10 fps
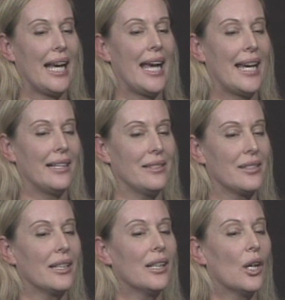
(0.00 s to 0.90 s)
and
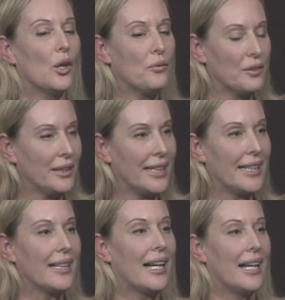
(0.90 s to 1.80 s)

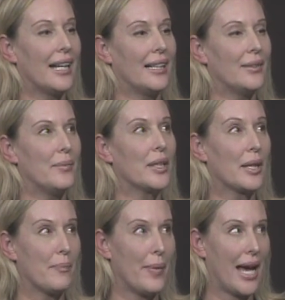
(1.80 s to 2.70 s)
hopefully
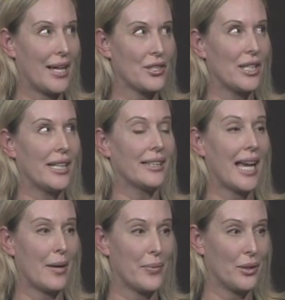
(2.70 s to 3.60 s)
Compassionate
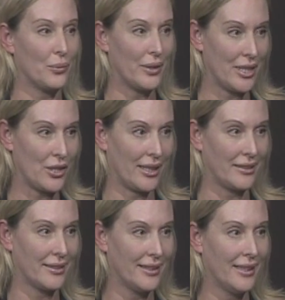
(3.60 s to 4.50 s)
Capital
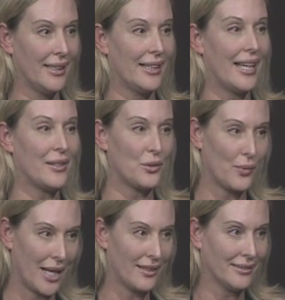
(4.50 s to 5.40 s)
Region as
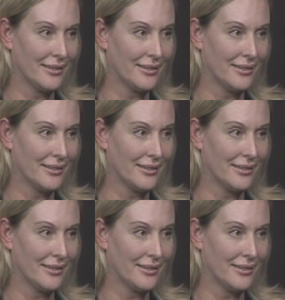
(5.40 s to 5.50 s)
well.